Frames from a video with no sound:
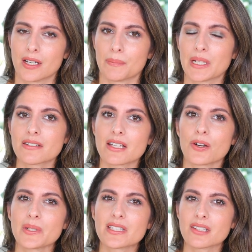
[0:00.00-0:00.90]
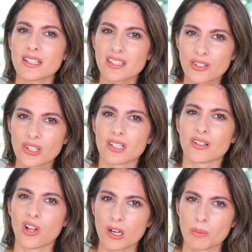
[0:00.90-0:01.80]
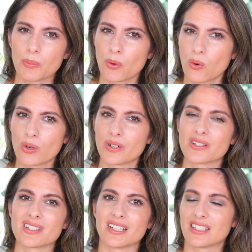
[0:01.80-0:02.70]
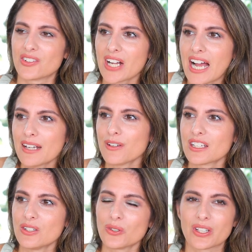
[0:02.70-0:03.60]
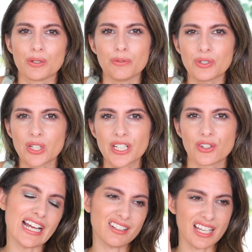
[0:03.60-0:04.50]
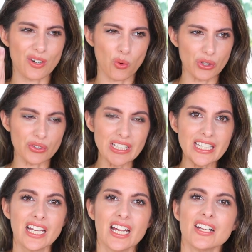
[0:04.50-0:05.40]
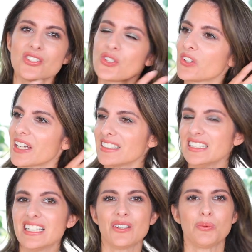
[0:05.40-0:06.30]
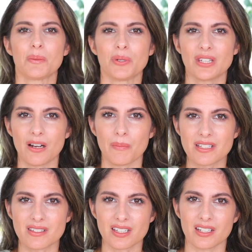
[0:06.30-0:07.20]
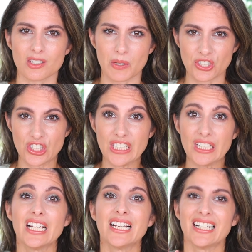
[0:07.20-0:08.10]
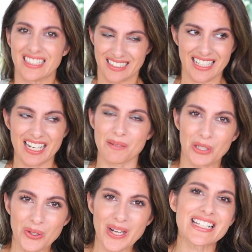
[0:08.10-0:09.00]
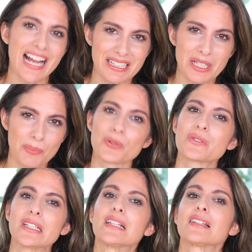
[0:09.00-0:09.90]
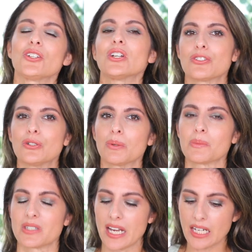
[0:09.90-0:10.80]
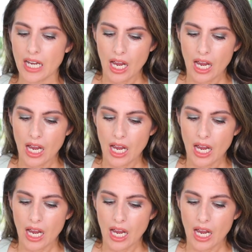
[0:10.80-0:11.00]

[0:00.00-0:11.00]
because I always think that they're gonna clog my pores and they're kind of like, you know, like you feel like they're kind of like oily. So you're like, I don't wanna put that on my skin, especially anybody who has acne prone skin. I think you guys know what I'm saying.